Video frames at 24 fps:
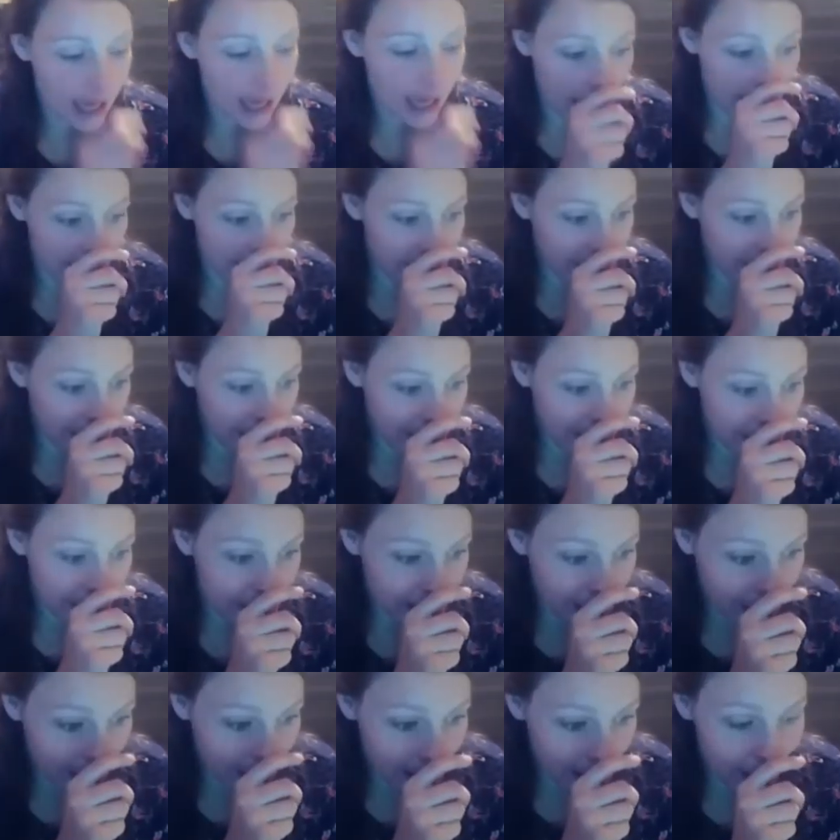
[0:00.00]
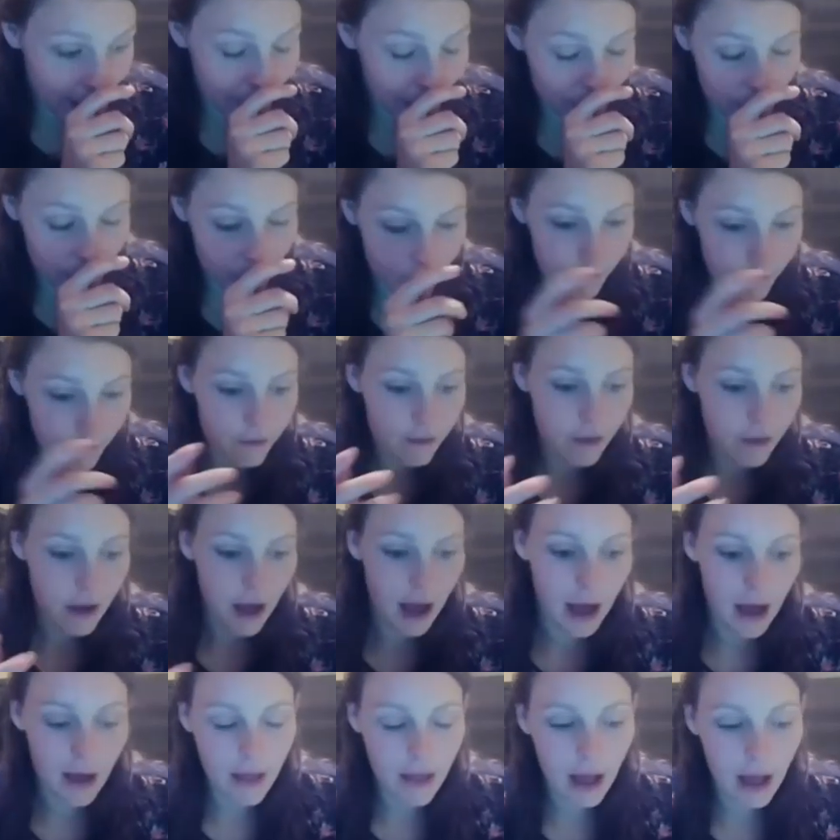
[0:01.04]
at the end of
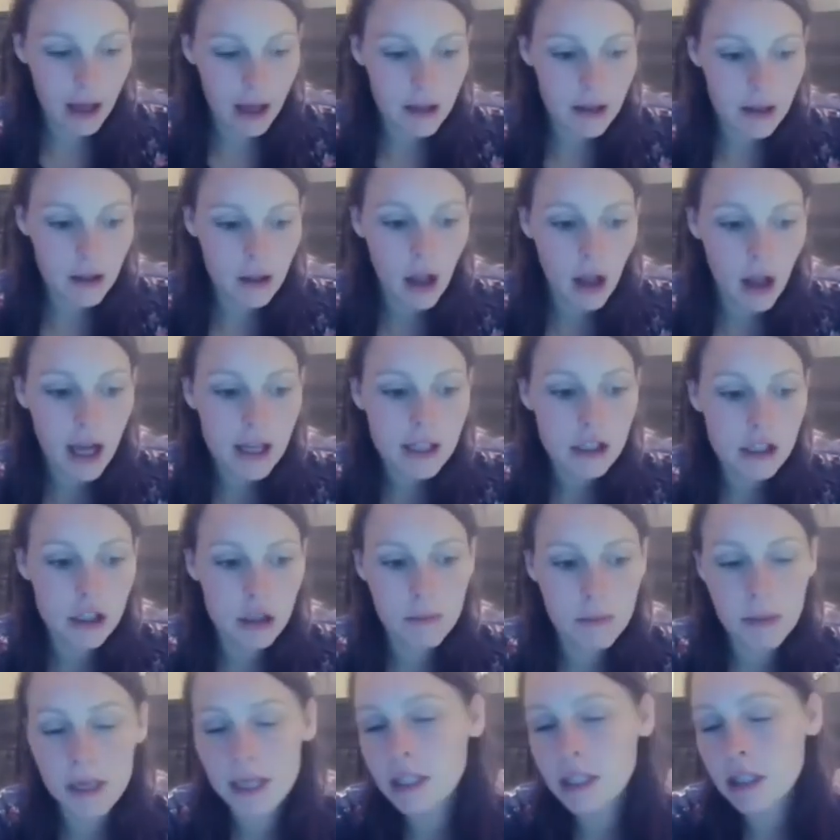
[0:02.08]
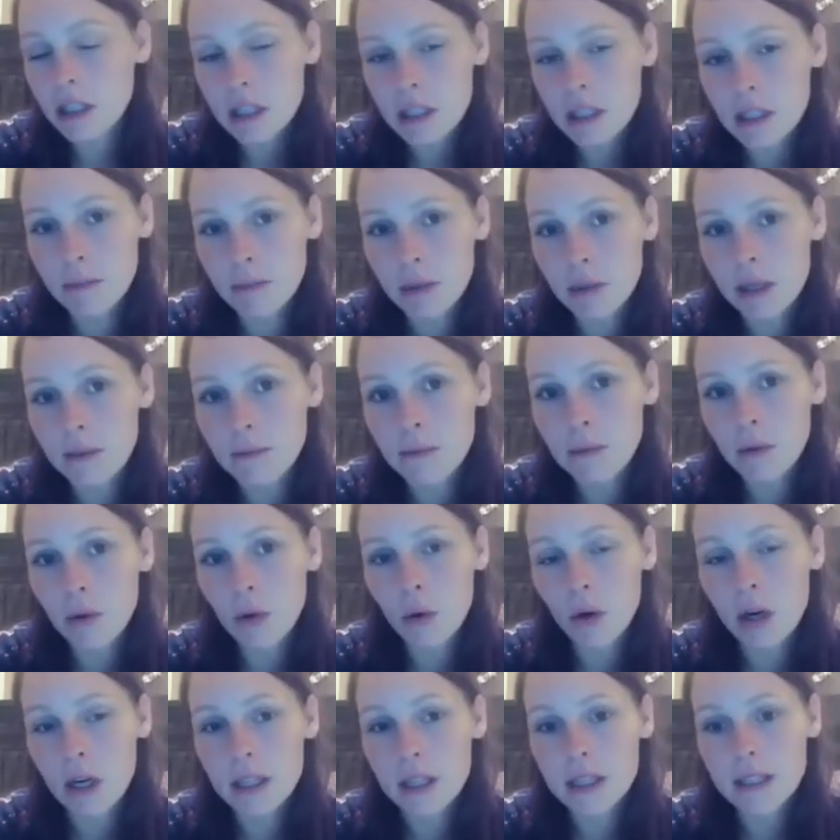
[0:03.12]
that lawsuit, basically the Supreme
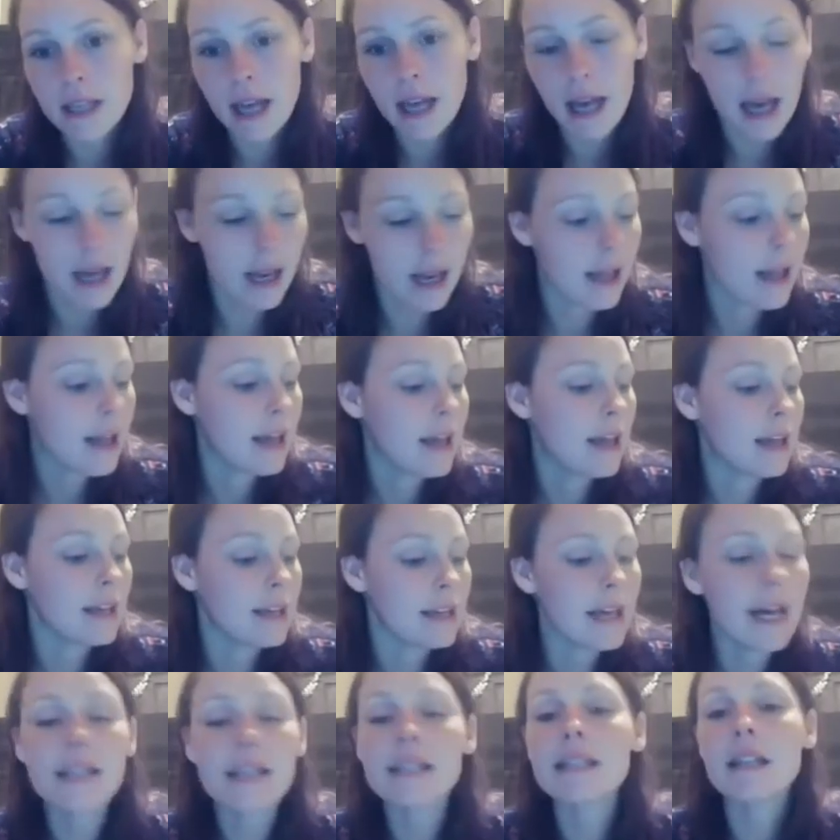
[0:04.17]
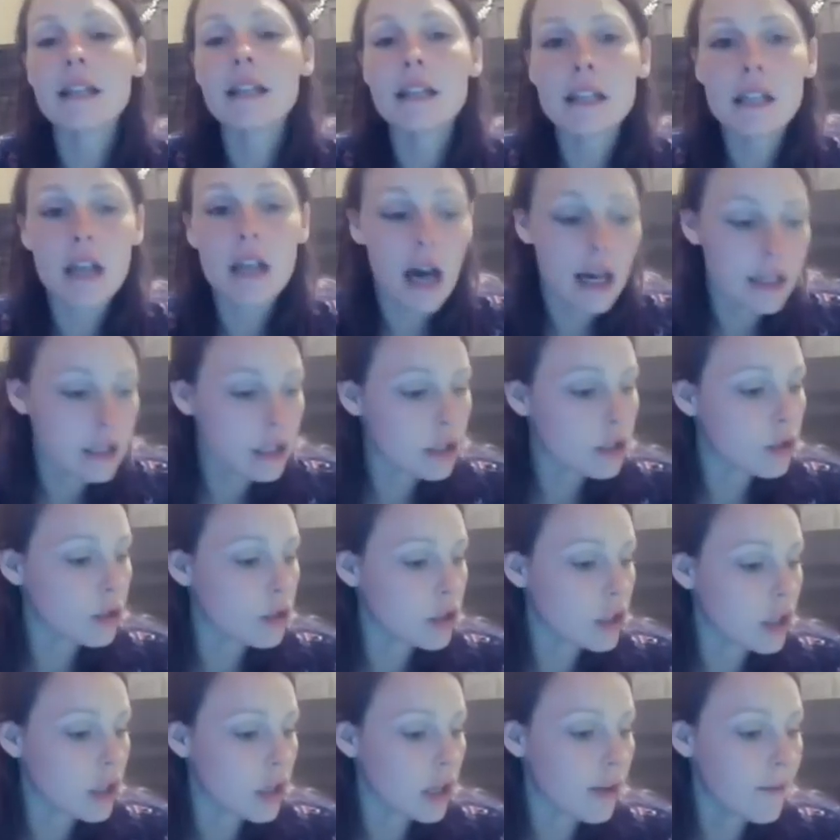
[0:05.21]
Court said, yes, it is
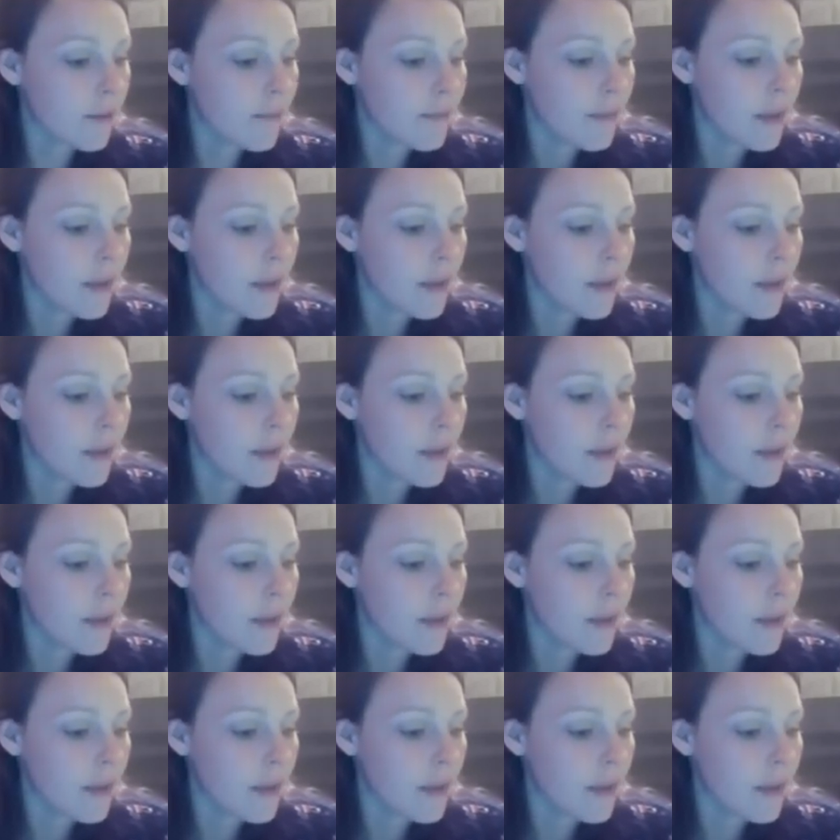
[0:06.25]
constitutional.